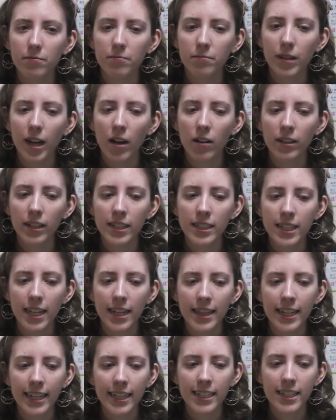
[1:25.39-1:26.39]
outlets. I
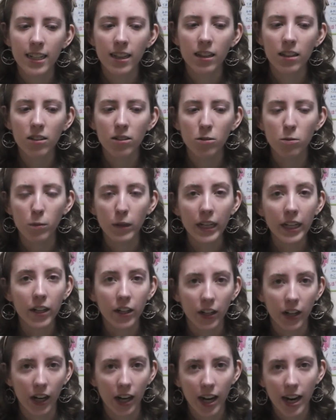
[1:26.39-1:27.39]
think it's a little
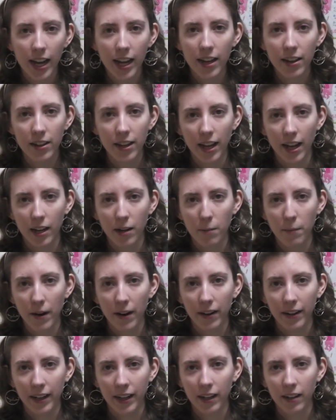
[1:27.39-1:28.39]
weaker than
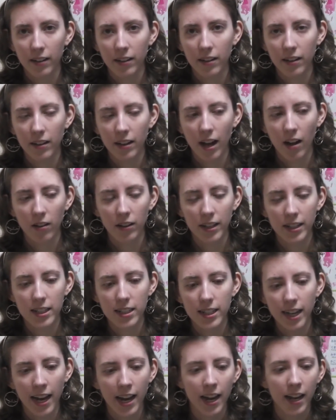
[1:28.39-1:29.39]
American
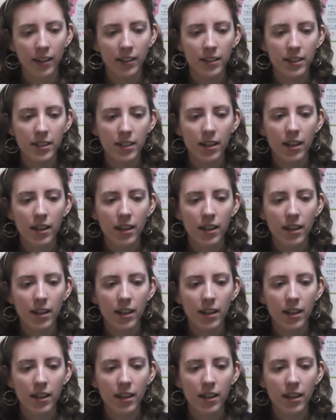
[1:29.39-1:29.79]
outlets, and